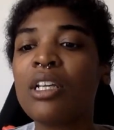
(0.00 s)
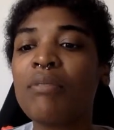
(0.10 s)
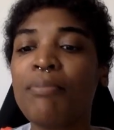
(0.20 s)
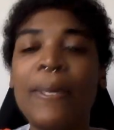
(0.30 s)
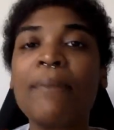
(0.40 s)

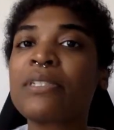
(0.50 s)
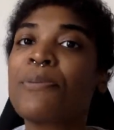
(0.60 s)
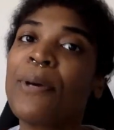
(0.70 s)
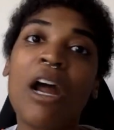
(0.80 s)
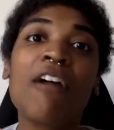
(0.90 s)
be able to
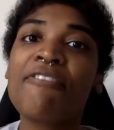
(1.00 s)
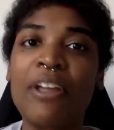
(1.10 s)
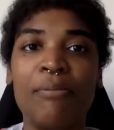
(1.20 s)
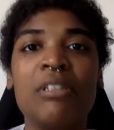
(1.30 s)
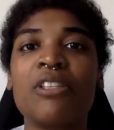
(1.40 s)
put our
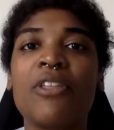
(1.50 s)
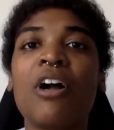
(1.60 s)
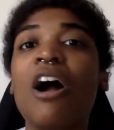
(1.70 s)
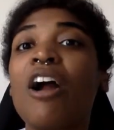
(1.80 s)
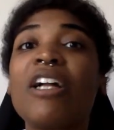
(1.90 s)
families in the
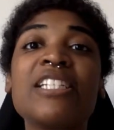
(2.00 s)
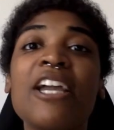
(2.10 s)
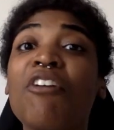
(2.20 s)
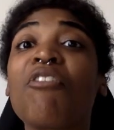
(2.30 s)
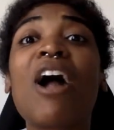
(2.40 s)
car and take
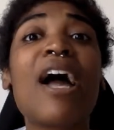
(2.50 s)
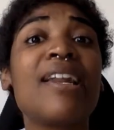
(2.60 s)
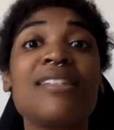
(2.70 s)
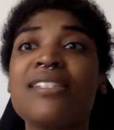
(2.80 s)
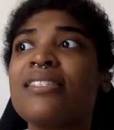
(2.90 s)
a ride
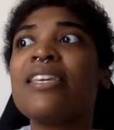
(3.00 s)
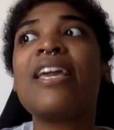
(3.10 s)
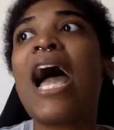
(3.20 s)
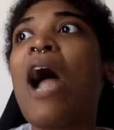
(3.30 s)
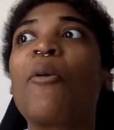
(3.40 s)
and see
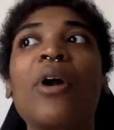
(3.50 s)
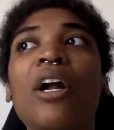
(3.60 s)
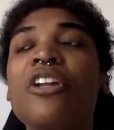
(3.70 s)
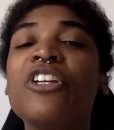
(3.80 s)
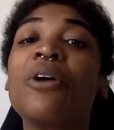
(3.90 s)

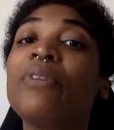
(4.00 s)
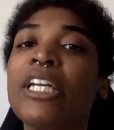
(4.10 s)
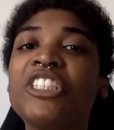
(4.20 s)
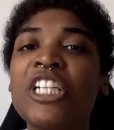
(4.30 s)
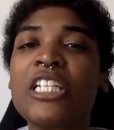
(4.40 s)
our, you know,
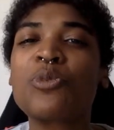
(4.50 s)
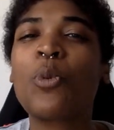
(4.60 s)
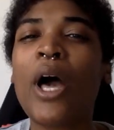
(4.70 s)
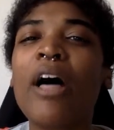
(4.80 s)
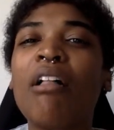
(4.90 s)
nation as
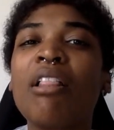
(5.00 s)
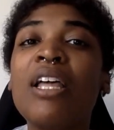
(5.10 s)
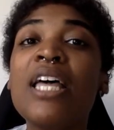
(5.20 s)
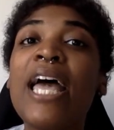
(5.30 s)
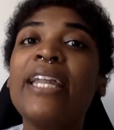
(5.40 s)
well.
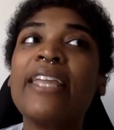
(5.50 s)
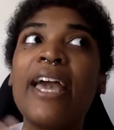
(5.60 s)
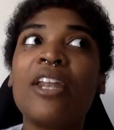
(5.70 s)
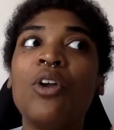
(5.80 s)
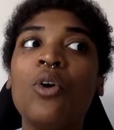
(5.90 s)
And
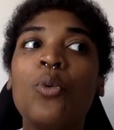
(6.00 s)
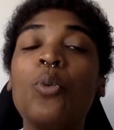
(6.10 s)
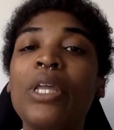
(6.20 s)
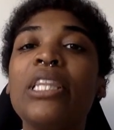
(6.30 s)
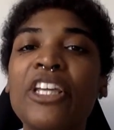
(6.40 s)
yet,
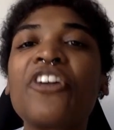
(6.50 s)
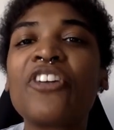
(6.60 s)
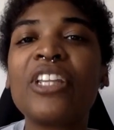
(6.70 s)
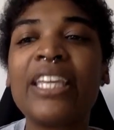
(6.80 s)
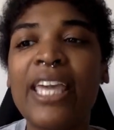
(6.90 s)
we
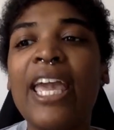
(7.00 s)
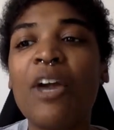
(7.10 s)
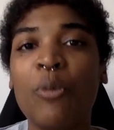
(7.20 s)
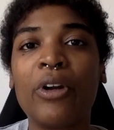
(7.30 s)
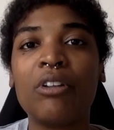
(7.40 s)
literally can't.
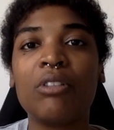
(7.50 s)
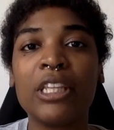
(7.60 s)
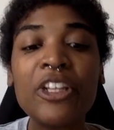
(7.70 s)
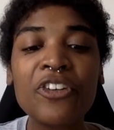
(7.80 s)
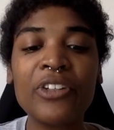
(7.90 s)

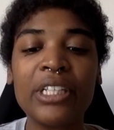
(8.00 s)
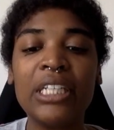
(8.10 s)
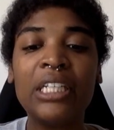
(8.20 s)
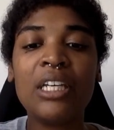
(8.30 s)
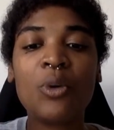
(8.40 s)

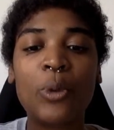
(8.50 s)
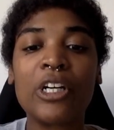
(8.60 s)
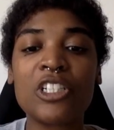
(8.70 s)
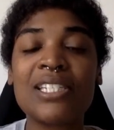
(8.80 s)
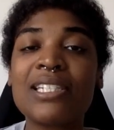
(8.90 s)
We are
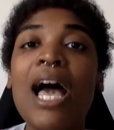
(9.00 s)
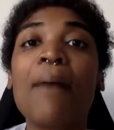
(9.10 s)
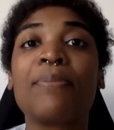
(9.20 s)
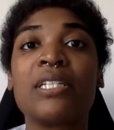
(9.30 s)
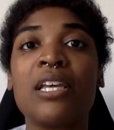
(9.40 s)

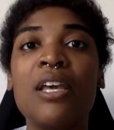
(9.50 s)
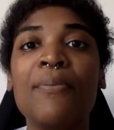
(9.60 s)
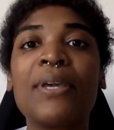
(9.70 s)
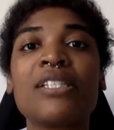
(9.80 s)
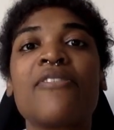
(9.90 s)
stopped
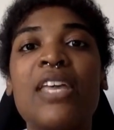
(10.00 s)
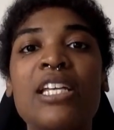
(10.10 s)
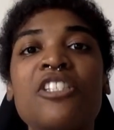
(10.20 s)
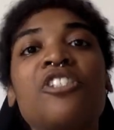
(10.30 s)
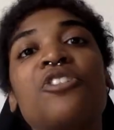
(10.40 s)
because of the
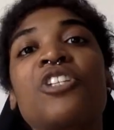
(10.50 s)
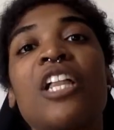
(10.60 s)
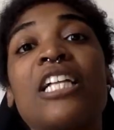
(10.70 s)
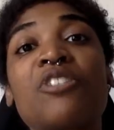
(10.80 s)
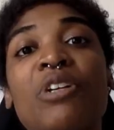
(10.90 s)

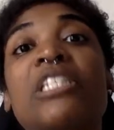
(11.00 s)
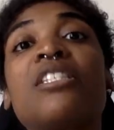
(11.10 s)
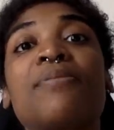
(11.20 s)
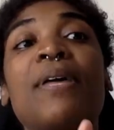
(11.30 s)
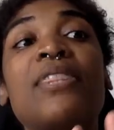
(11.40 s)
institutionalized
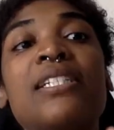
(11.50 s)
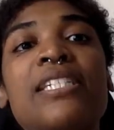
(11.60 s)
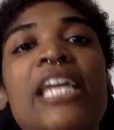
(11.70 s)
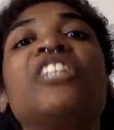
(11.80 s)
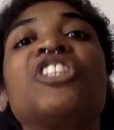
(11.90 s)
racism and the
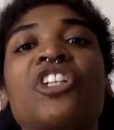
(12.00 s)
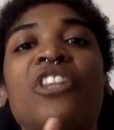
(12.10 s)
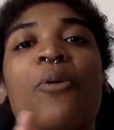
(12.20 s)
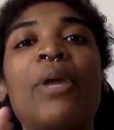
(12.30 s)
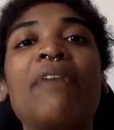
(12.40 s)
danger
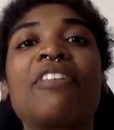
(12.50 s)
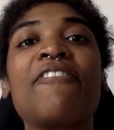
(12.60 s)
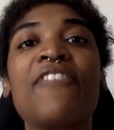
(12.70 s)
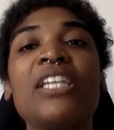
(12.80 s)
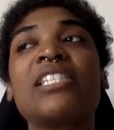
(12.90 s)
that we have to
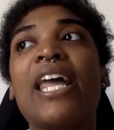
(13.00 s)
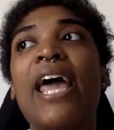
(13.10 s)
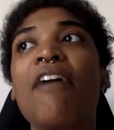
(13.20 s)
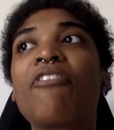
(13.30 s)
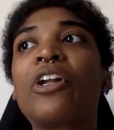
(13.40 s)
face at
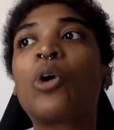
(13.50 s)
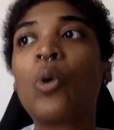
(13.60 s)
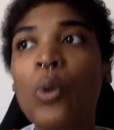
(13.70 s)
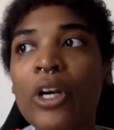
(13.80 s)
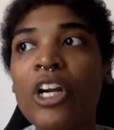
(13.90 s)
every
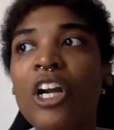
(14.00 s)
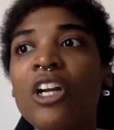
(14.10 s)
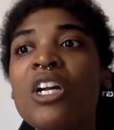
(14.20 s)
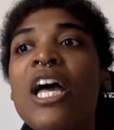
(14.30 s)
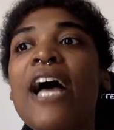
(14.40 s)
corner.
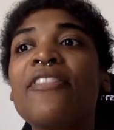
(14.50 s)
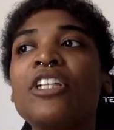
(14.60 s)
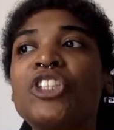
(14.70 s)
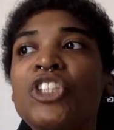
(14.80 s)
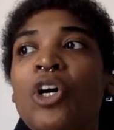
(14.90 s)
And the
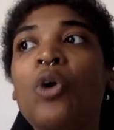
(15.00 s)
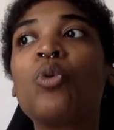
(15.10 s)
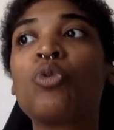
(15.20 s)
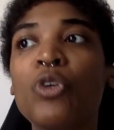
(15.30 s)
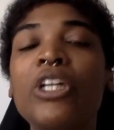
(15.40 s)

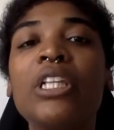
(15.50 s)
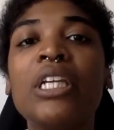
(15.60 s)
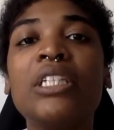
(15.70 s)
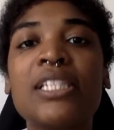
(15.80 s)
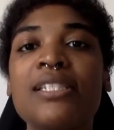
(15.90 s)
show really
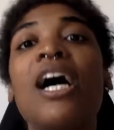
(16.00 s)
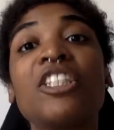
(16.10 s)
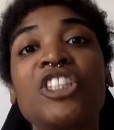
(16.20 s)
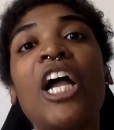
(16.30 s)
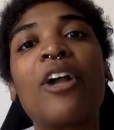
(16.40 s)
does not
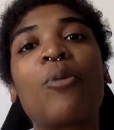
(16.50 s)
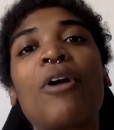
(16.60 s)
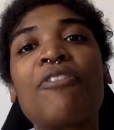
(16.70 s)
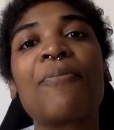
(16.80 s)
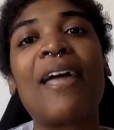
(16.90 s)
shy away
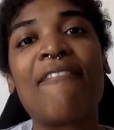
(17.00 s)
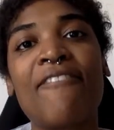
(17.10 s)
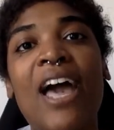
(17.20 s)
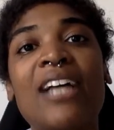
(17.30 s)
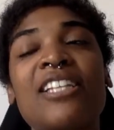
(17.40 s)
from that
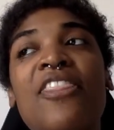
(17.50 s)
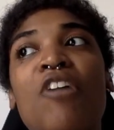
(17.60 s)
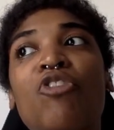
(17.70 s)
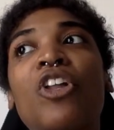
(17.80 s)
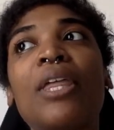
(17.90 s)
fact, and they
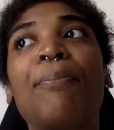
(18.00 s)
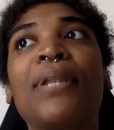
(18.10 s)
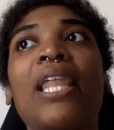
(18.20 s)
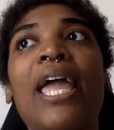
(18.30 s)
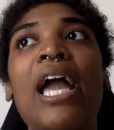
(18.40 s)
really
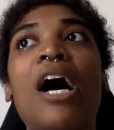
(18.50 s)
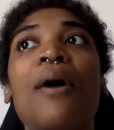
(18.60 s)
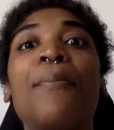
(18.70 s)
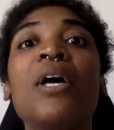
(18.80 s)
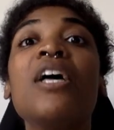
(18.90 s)
play
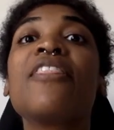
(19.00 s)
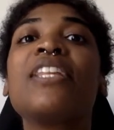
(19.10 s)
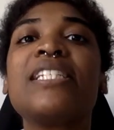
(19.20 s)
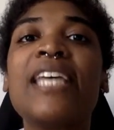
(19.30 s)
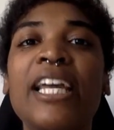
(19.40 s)
up the
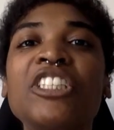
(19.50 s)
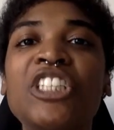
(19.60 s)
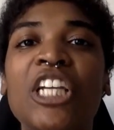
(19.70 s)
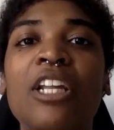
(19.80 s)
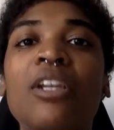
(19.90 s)

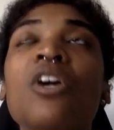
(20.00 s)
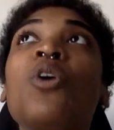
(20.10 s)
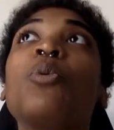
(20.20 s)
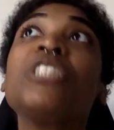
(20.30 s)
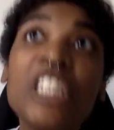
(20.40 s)
tension,
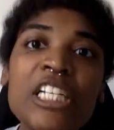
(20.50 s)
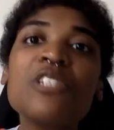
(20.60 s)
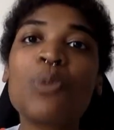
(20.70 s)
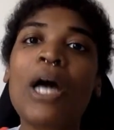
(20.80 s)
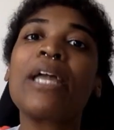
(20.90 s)
which is
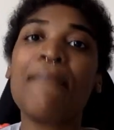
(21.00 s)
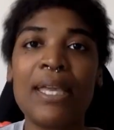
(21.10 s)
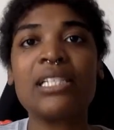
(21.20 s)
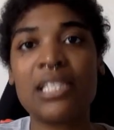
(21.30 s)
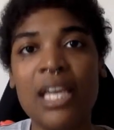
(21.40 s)
why it
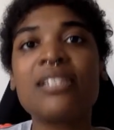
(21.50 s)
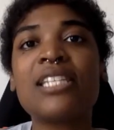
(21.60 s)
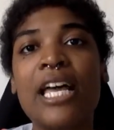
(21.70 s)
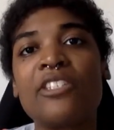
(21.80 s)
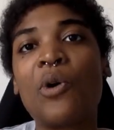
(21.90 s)
makes sense
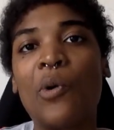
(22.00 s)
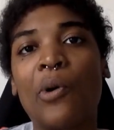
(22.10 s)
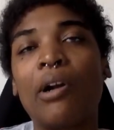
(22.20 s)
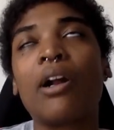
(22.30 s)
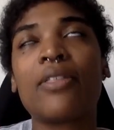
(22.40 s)
as a
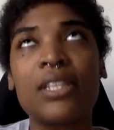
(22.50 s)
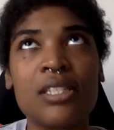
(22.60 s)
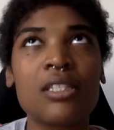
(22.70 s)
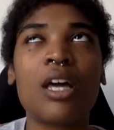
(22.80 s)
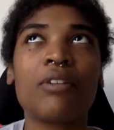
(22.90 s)
horror. And this is
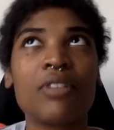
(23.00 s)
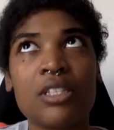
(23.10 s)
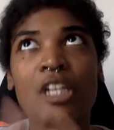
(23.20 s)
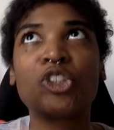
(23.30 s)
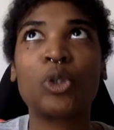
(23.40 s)
kind of this
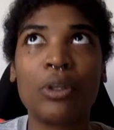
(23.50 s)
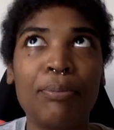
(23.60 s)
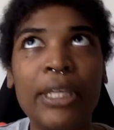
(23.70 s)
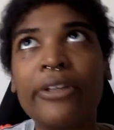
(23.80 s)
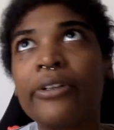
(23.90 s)
like Jordan
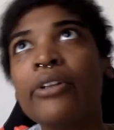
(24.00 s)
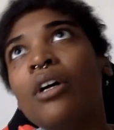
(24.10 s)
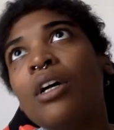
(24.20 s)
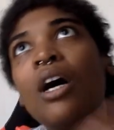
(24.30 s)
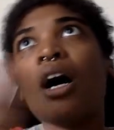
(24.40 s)
Peele,
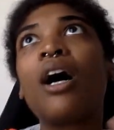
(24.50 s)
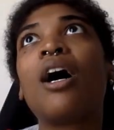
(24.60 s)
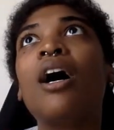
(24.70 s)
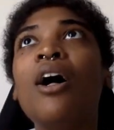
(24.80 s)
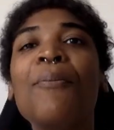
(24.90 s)

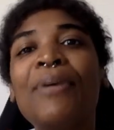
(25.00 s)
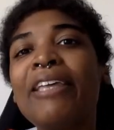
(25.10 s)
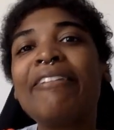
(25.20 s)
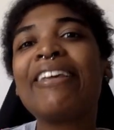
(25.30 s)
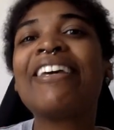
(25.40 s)

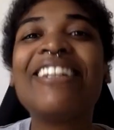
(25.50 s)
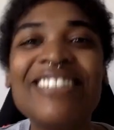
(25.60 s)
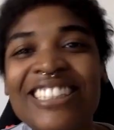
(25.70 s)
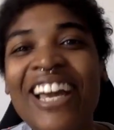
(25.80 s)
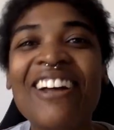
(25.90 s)
Peelian
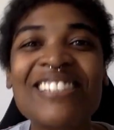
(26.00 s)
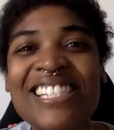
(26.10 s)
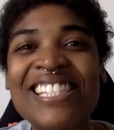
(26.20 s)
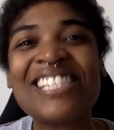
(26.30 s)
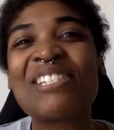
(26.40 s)
shout out to
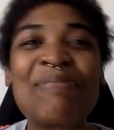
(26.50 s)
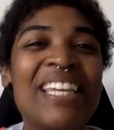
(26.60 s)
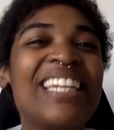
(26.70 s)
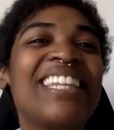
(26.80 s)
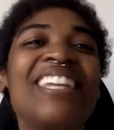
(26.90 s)

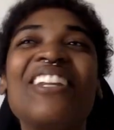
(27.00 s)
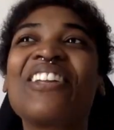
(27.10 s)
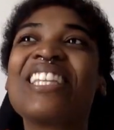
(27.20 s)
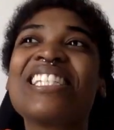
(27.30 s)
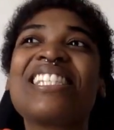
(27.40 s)
Sisman, you know,
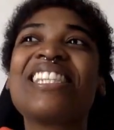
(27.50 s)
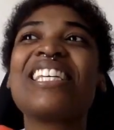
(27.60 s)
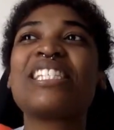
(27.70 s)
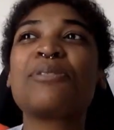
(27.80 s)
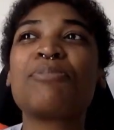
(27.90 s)
this
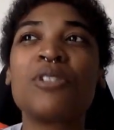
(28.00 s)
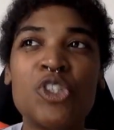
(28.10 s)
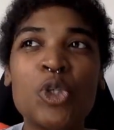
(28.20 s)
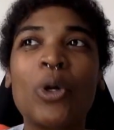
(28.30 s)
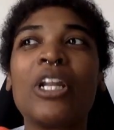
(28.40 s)

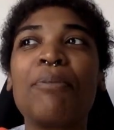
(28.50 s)
Jordan